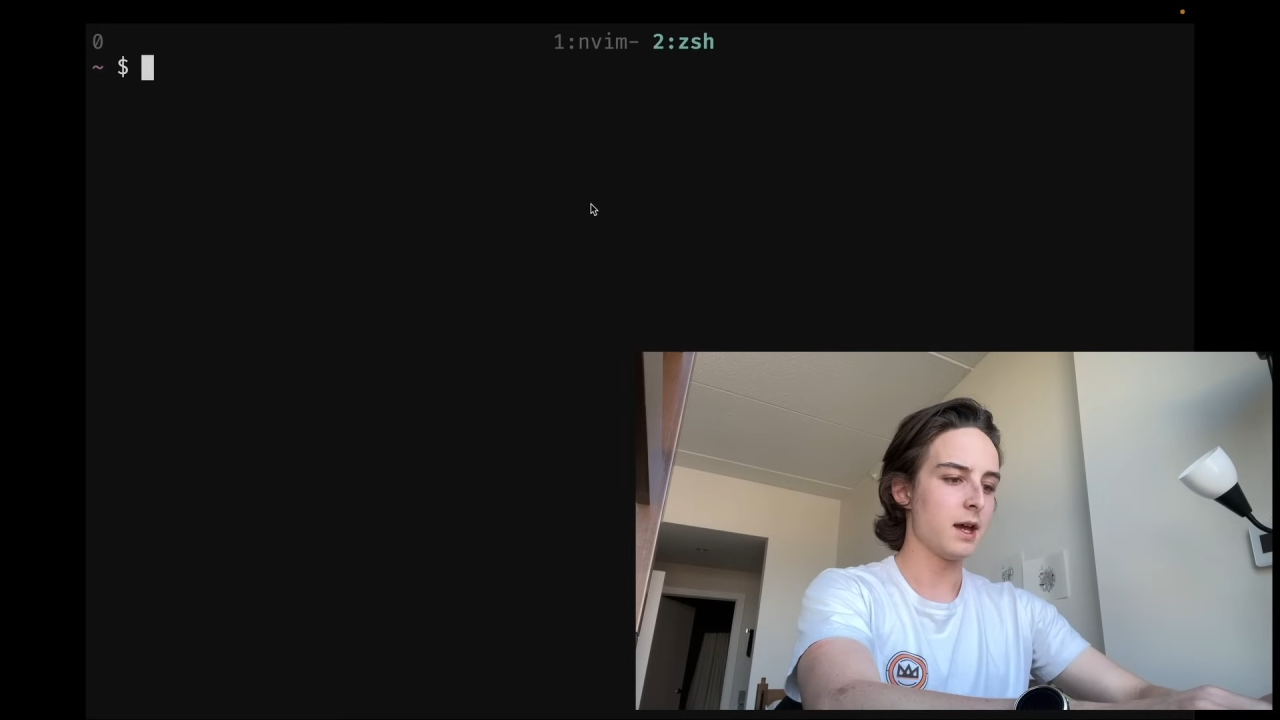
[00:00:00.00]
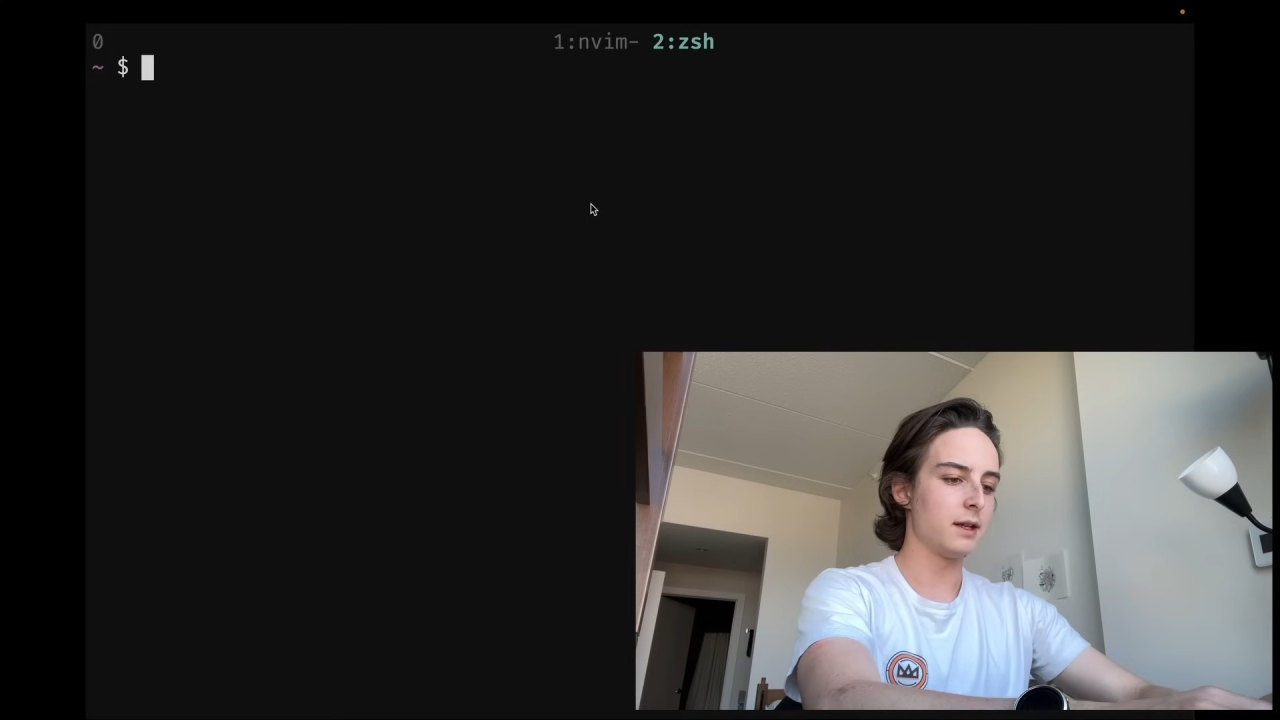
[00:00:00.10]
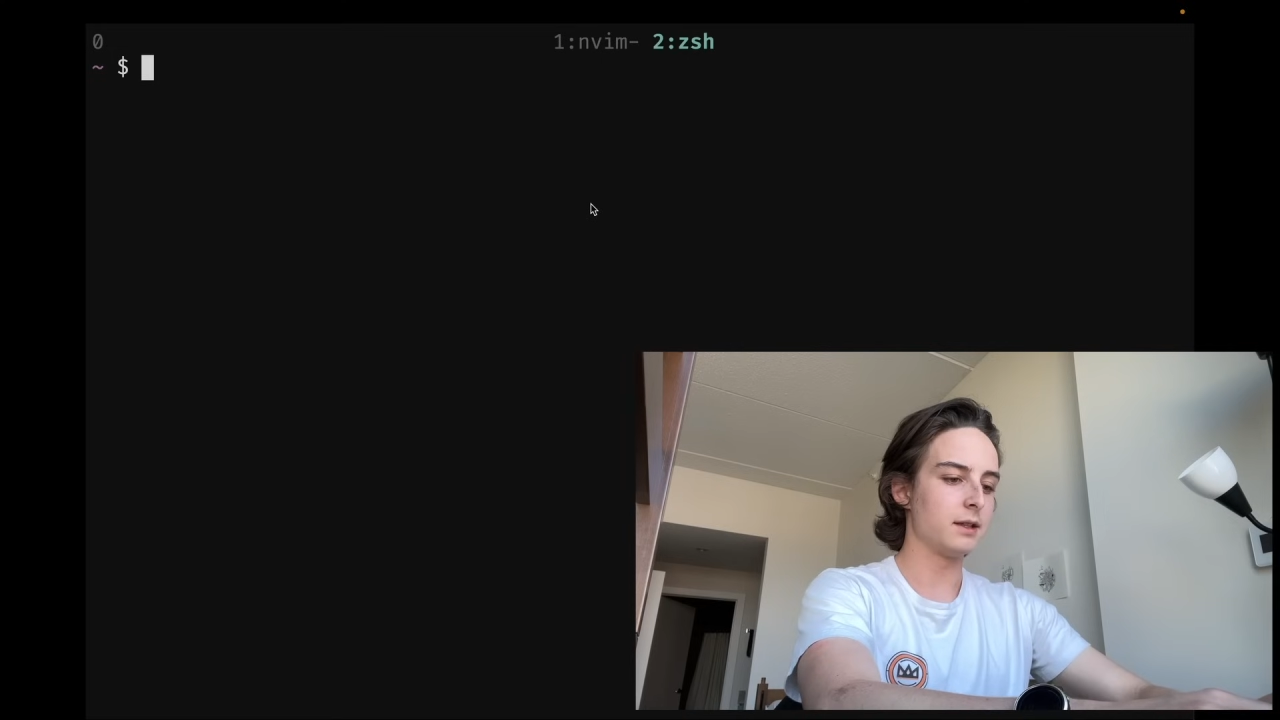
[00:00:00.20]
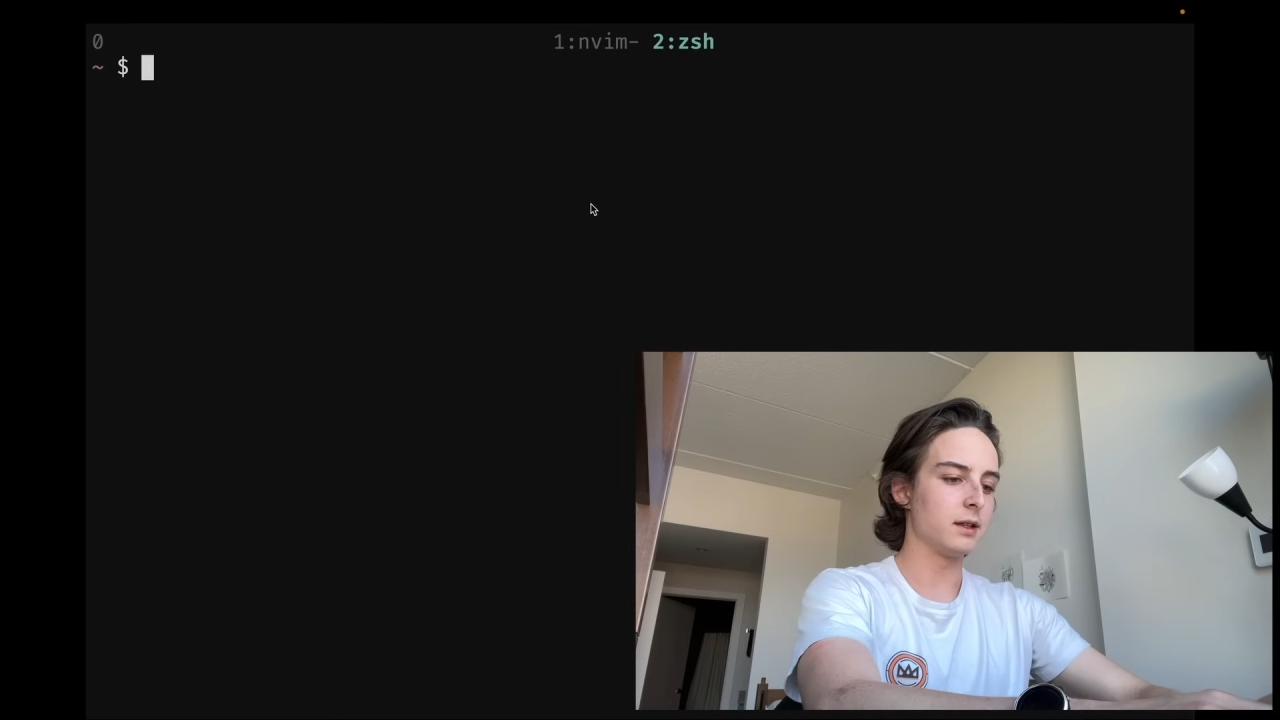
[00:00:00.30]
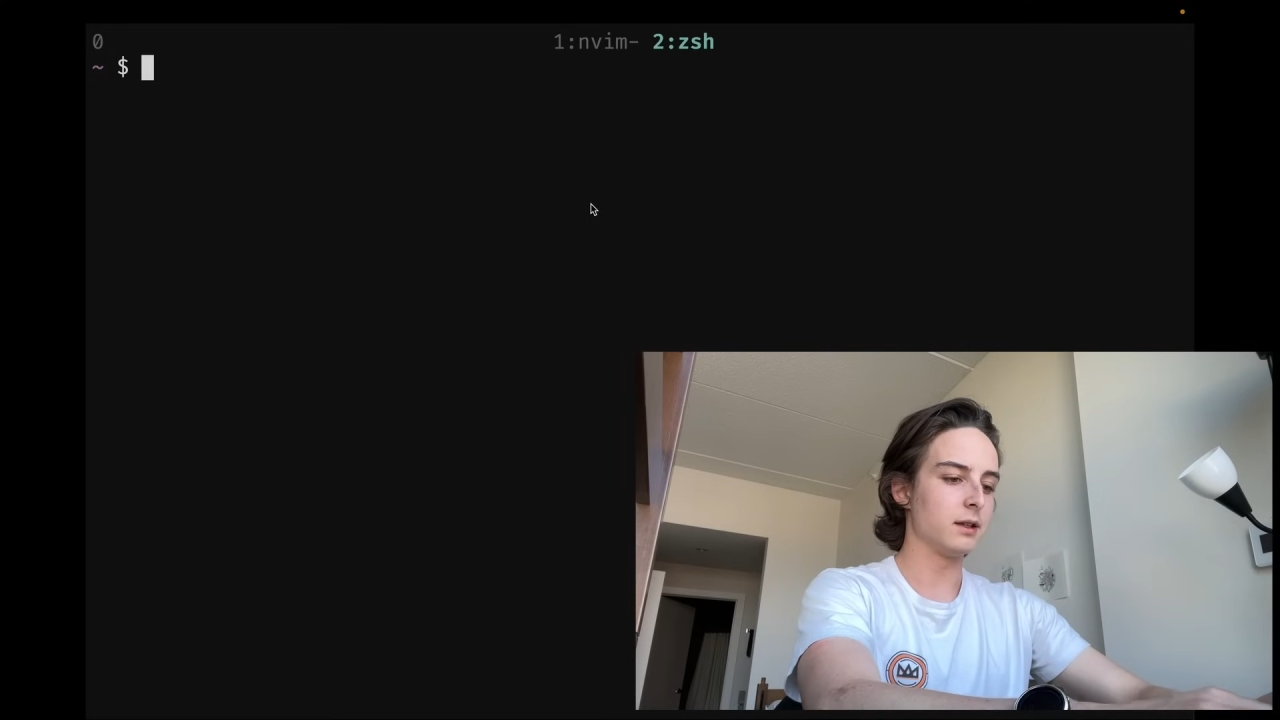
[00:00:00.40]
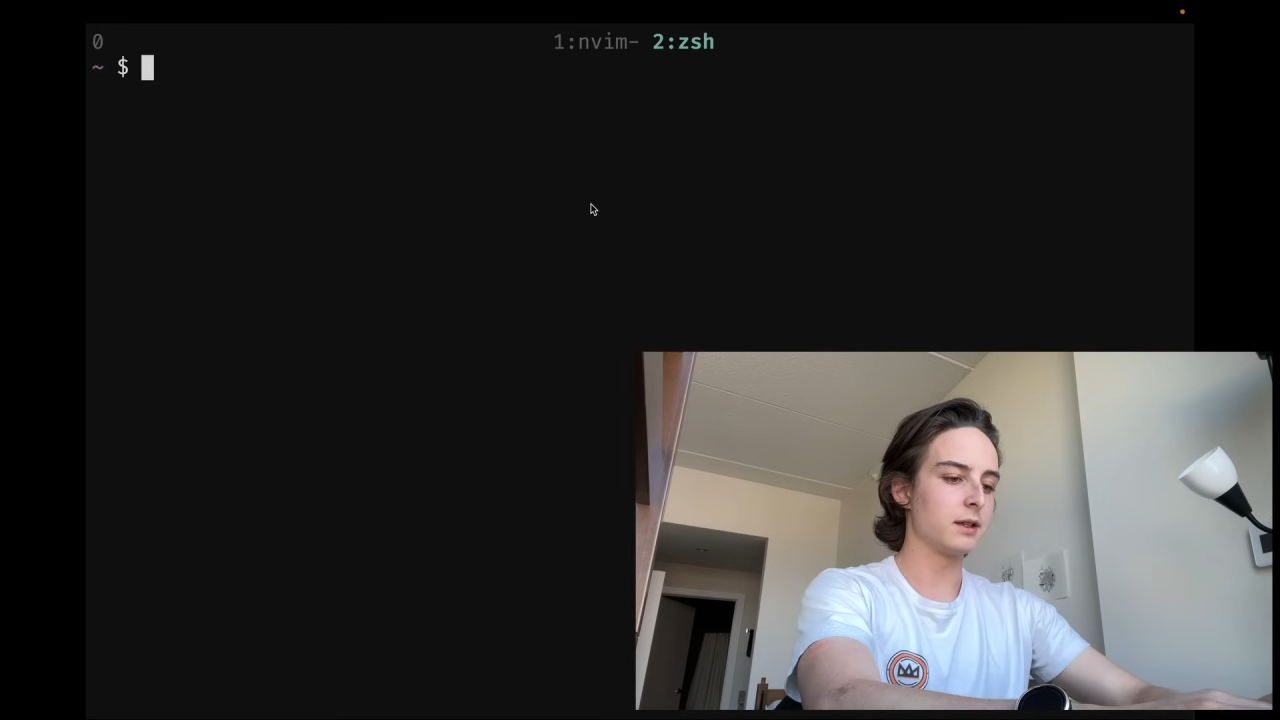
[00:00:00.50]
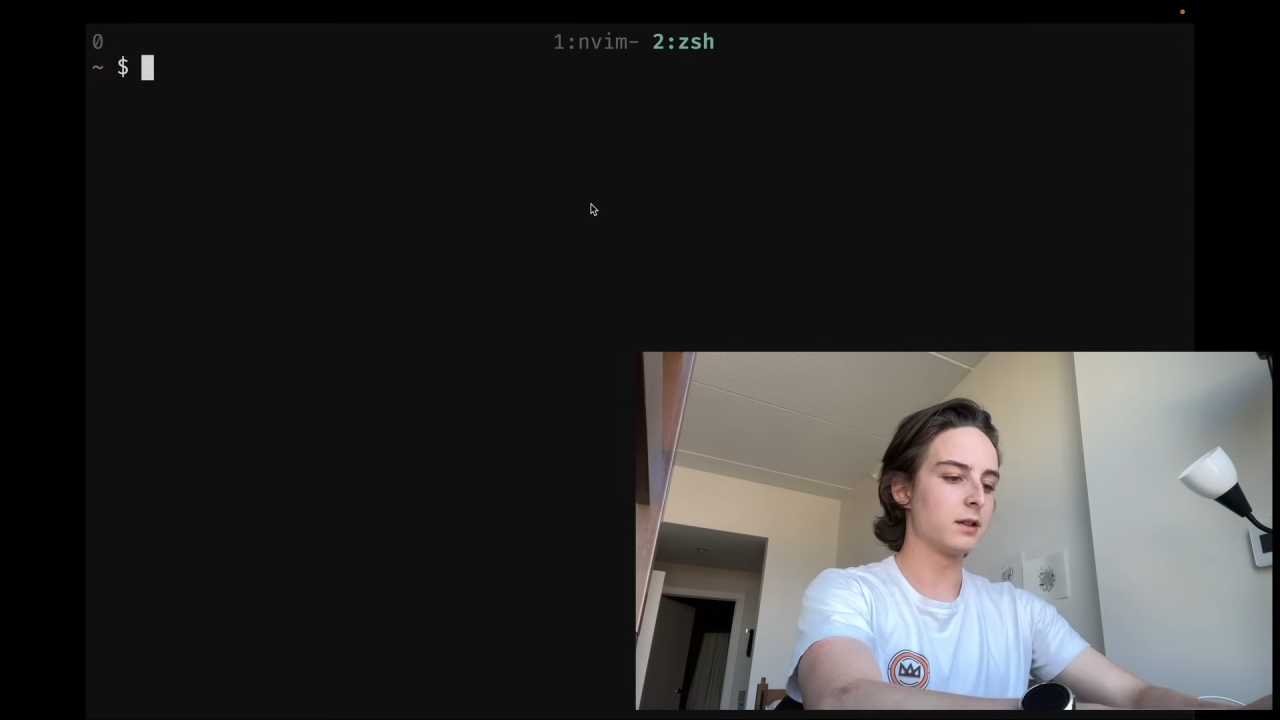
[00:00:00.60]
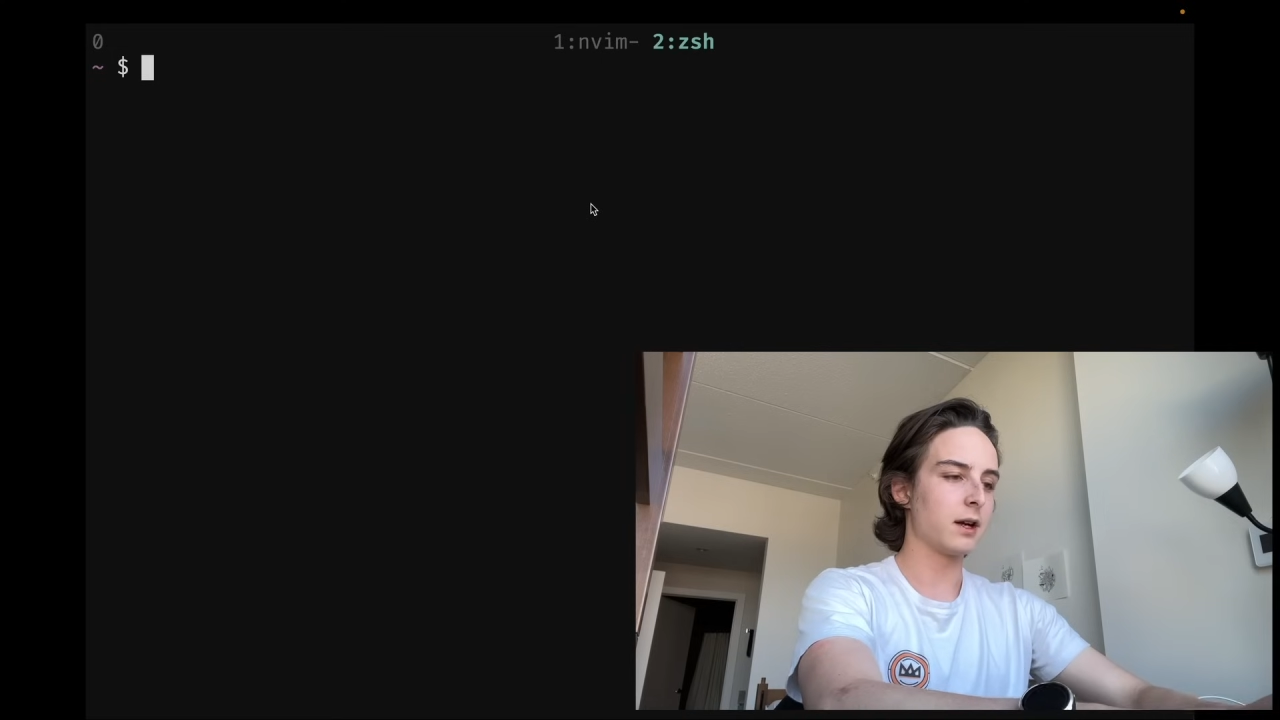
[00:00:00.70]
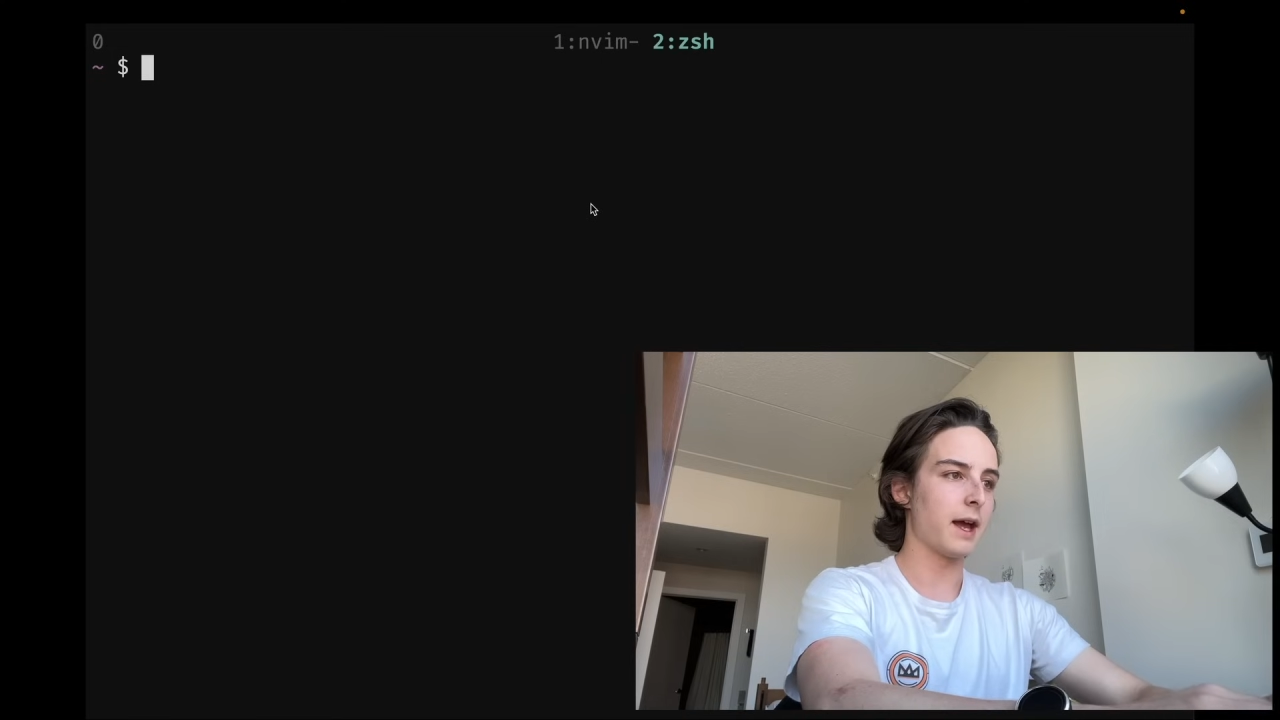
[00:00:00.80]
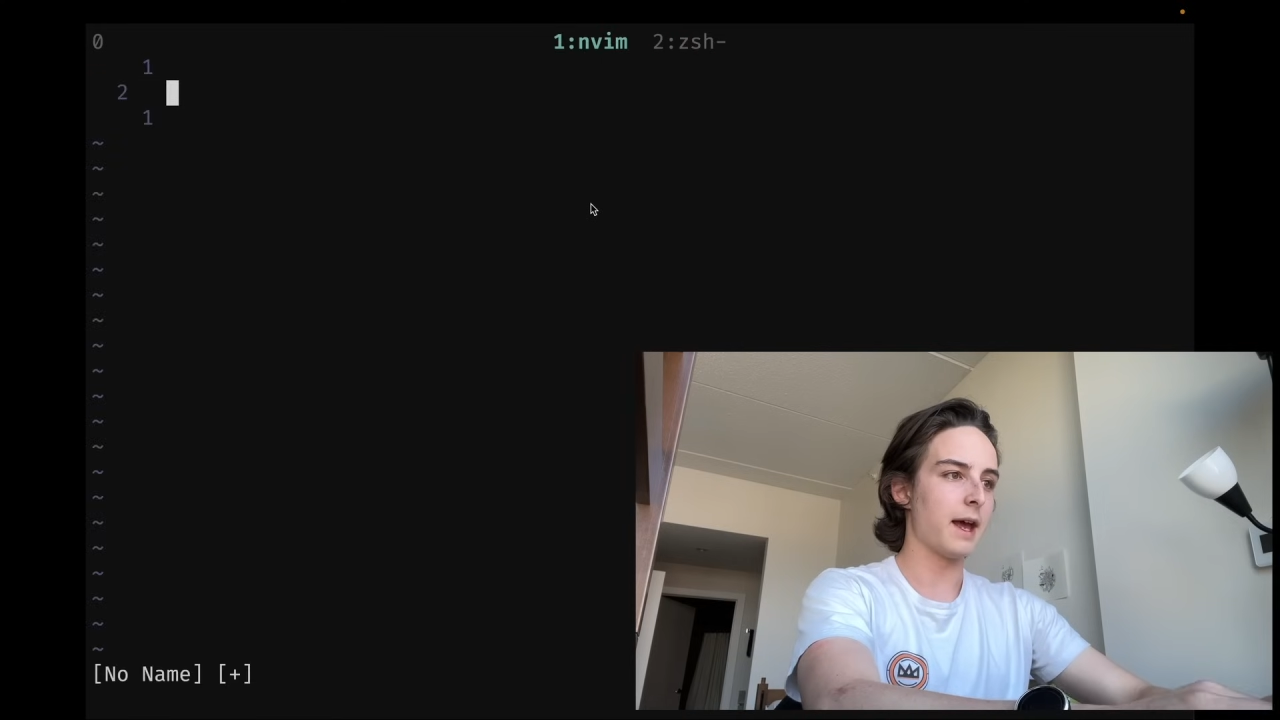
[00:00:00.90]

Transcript: And then leader